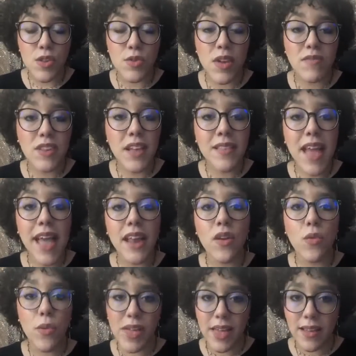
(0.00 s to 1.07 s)
So I've done that in
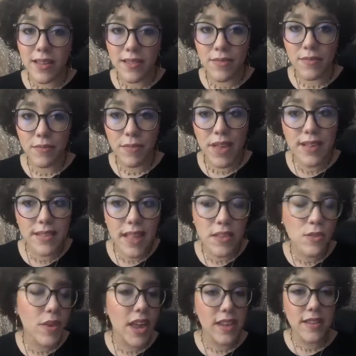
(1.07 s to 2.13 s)
a week because
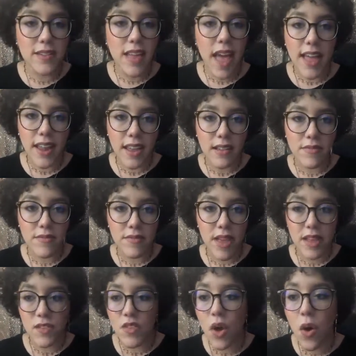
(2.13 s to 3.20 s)
that's what I decided.
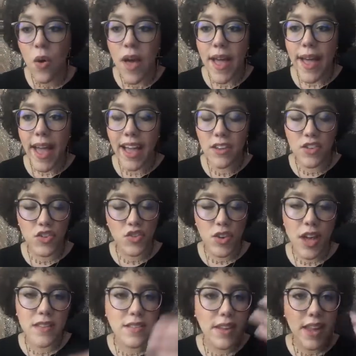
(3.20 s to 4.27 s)
And so I just
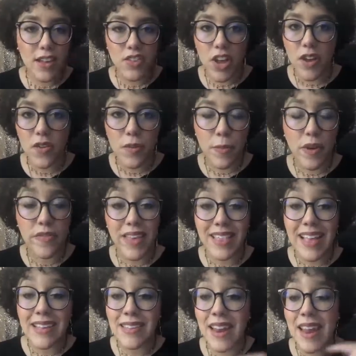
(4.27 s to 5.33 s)
trust and I channel the
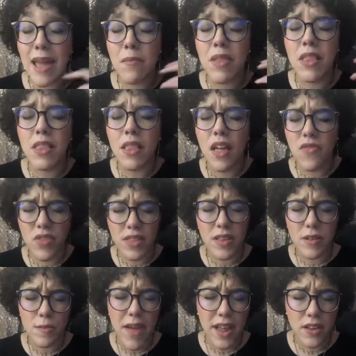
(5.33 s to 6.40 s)
perfect things, and I'm in love with
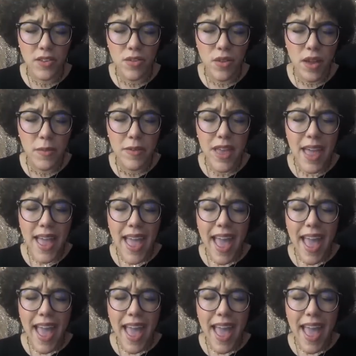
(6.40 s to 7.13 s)
this manuscript.